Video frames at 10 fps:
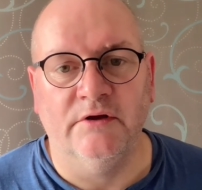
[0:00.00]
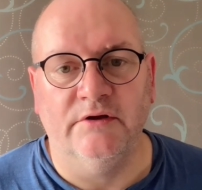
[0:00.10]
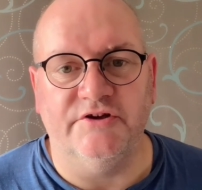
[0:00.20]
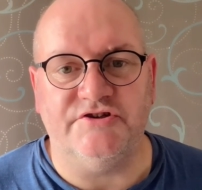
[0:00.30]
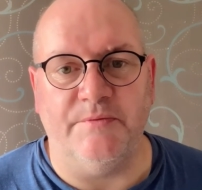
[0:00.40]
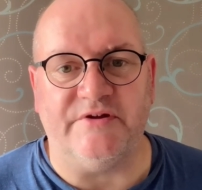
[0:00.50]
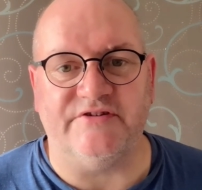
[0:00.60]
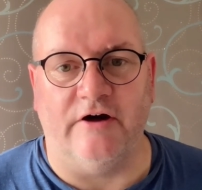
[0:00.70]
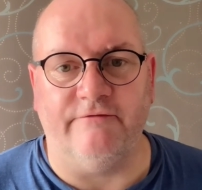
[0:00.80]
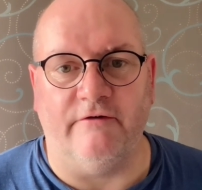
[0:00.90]
The ship
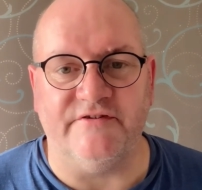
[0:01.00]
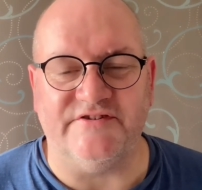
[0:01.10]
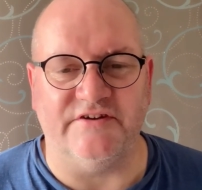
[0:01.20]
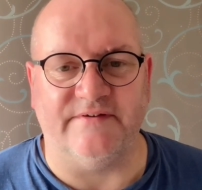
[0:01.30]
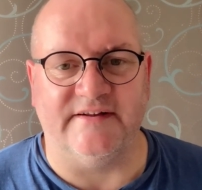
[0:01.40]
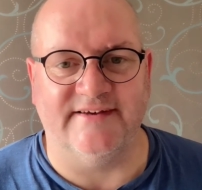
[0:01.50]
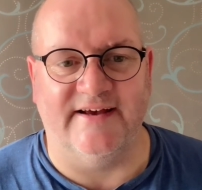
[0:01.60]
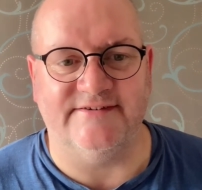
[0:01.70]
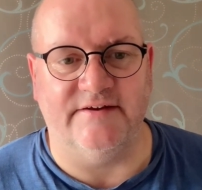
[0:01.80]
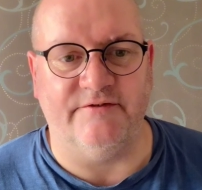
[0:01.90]
itself obviously is
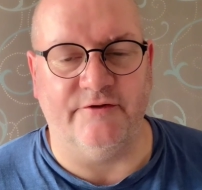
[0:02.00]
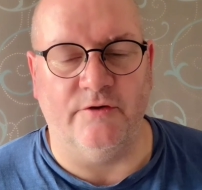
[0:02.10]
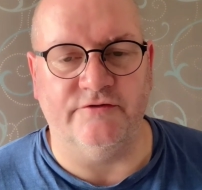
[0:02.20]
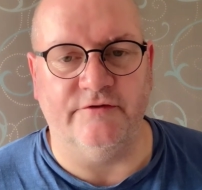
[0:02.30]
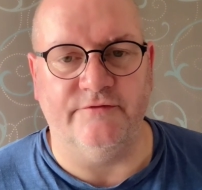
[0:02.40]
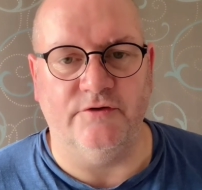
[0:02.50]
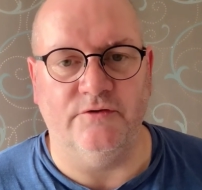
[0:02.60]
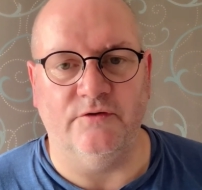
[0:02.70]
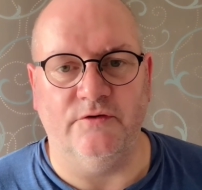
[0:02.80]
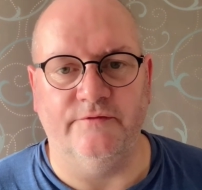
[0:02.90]
fantastic. For those of
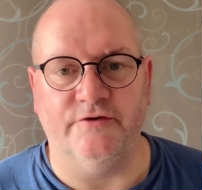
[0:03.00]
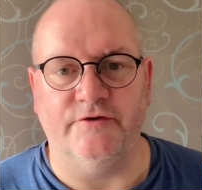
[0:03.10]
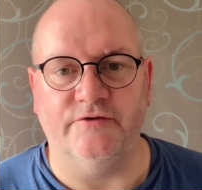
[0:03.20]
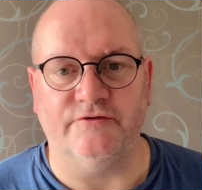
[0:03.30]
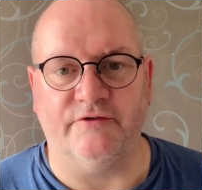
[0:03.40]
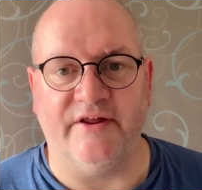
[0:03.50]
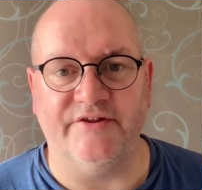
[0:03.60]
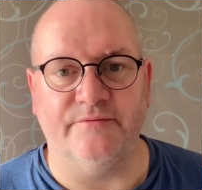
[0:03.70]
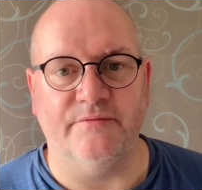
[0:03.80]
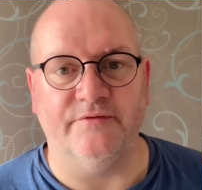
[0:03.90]
you who've cruised on
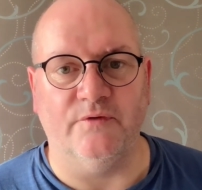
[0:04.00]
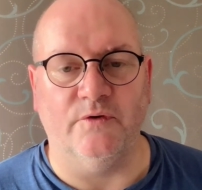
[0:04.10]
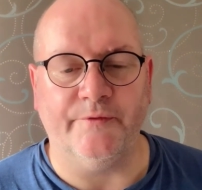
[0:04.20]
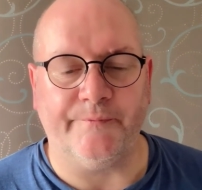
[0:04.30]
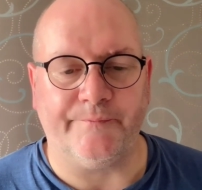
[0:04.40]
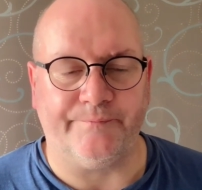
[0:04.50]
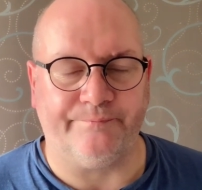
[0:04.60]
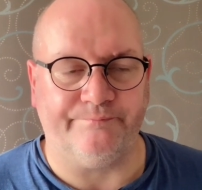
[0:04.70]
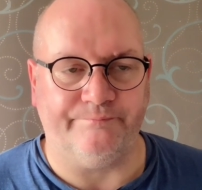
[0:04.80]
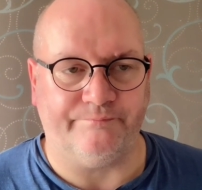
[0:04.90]
Anthem before,
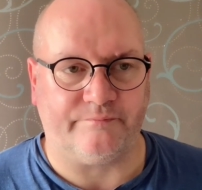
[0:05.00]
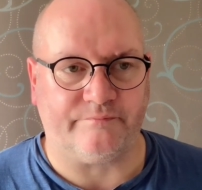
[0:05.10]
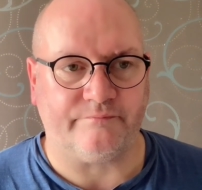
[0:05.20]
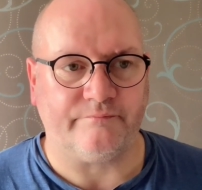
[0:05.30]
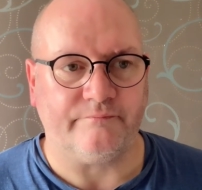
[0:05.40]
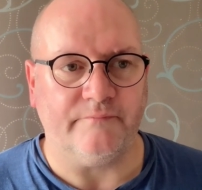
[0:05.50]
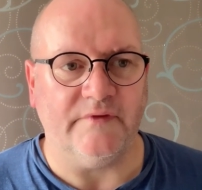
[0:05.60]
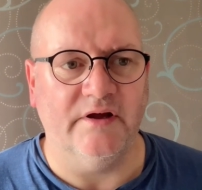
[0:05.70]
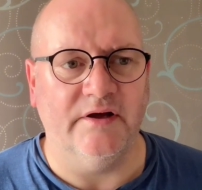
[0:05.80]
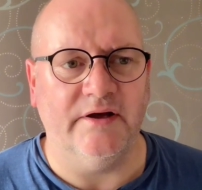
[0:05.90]

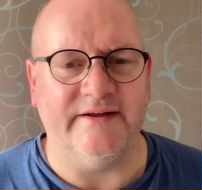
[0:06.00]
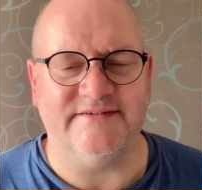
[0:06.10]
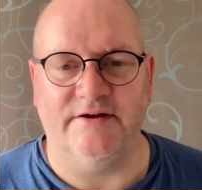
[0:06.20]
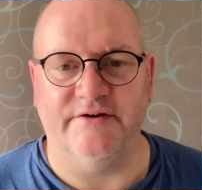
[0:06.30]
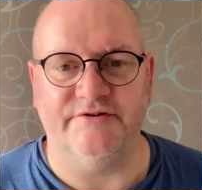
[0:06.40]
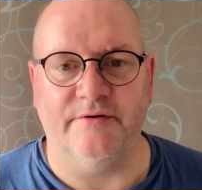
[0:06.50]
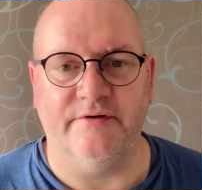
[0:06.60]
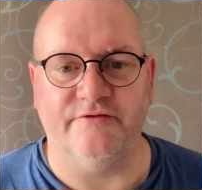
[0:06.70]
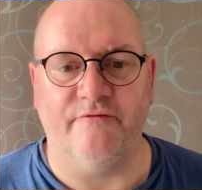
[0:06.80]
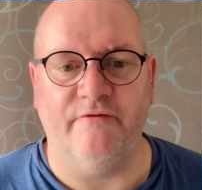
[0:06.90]
it's
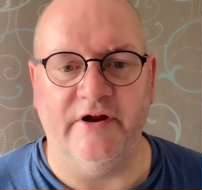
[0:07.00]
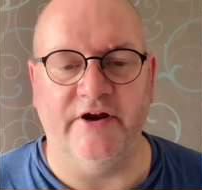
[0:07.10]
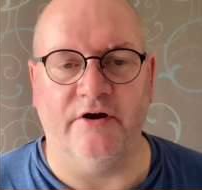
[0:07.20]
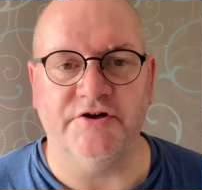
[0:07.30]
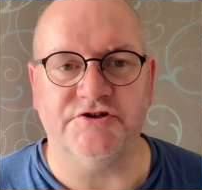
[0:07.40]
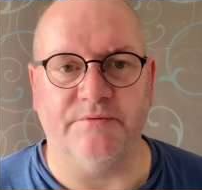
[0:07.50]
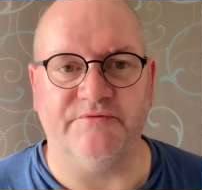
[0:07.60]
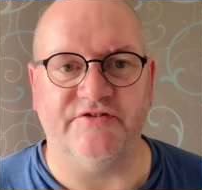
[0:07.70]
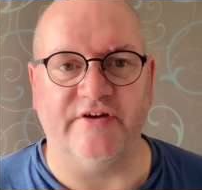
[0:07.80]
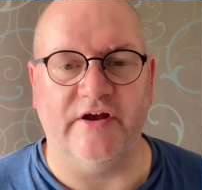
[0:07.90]
a really nice ship
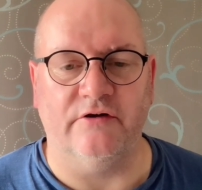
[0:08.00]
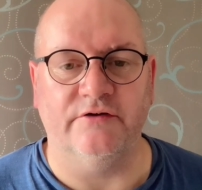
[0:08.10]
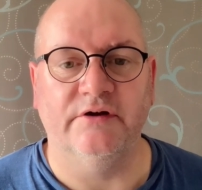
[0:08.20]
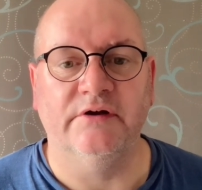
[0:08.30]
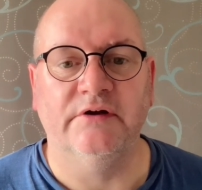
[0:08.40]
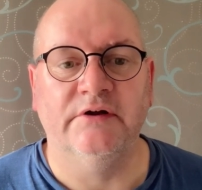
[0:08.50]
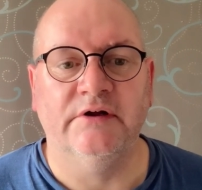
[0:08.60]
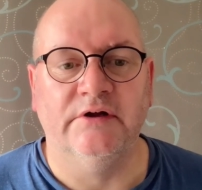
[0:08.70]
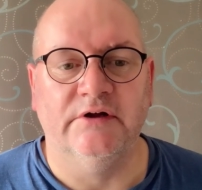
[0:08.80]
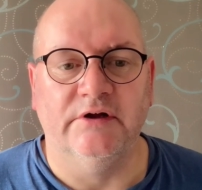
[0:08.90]
to sail on.
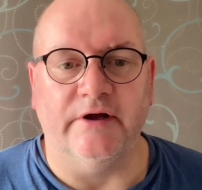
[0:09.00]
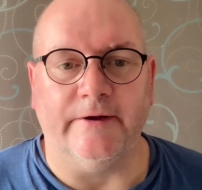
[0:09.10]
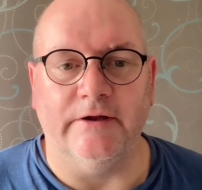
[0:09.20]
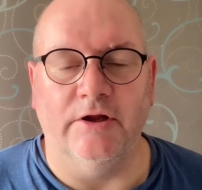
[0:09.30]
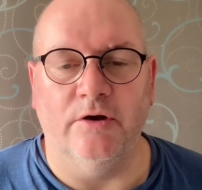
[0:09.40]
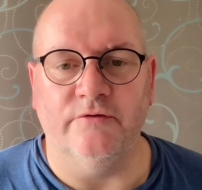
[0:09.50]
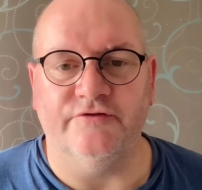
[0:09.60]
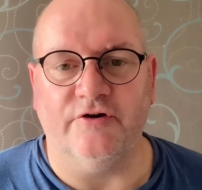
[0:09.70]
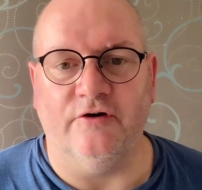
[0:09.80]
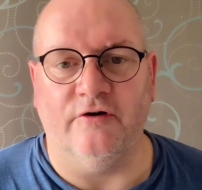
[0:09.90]

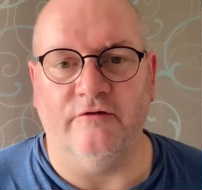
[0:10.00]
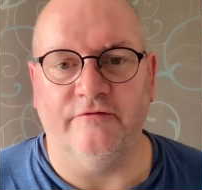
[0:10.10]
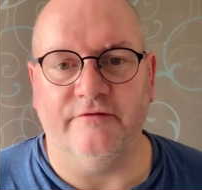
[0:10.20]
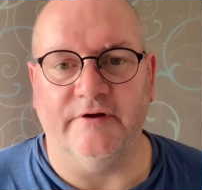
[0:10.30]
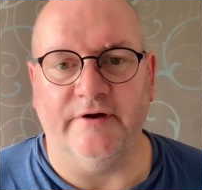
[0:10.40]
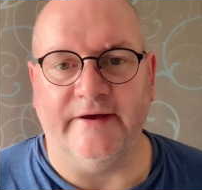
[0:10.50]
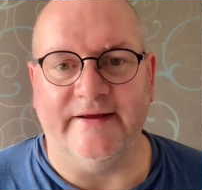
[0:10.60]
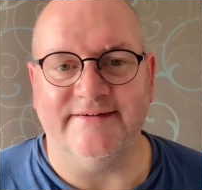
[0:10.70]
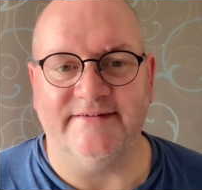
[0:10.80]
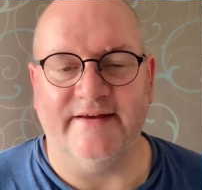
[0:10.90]
Loads of
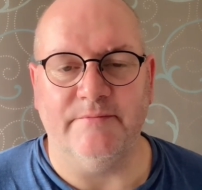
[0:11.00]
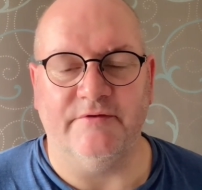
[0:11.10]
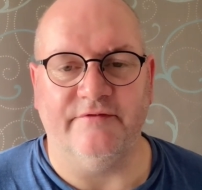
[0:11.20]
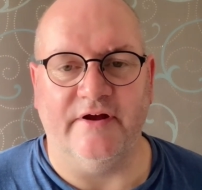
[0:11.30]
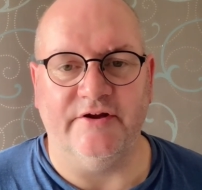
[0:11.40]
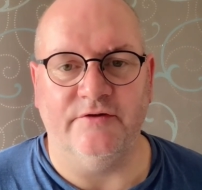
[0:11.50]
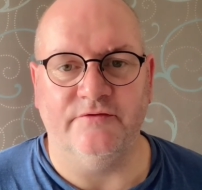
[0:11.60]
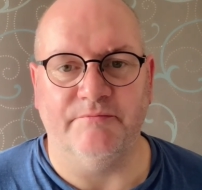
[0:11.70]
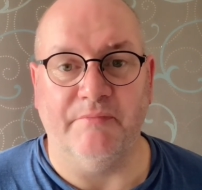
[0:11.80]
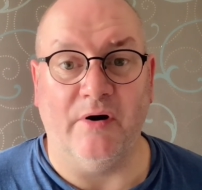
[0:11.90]
entertainment
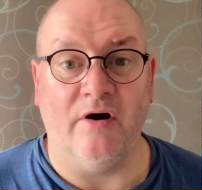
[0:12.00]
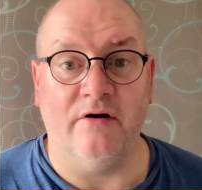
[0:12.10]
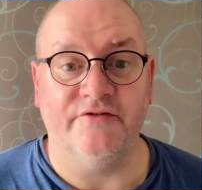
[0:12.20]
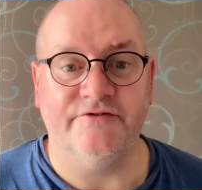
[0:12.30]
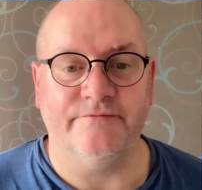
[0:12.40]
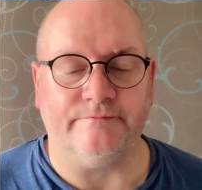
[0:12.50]
venues, bars.